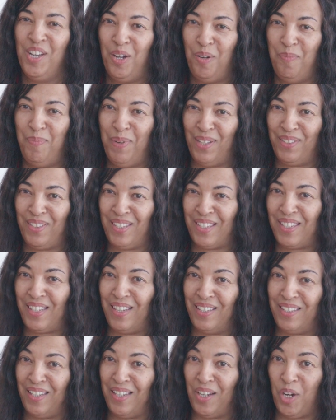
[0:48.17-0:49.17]
about
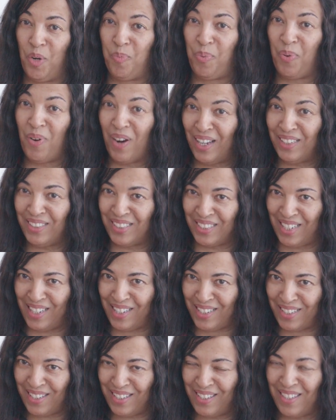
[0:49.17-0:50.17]
discussing our
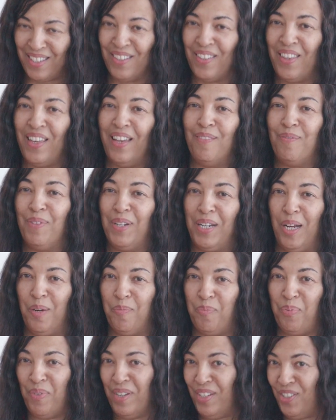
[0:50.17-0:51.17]
project so that we're
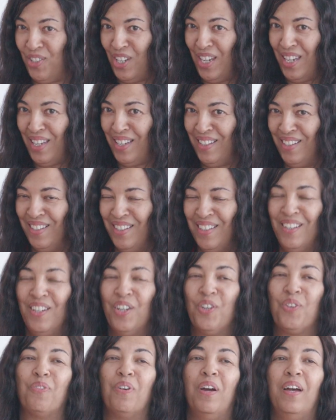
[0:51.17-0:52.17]
not preaching,
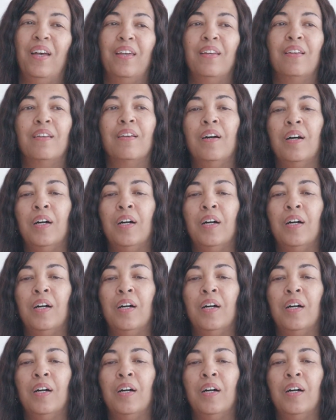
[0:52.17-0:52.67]
right?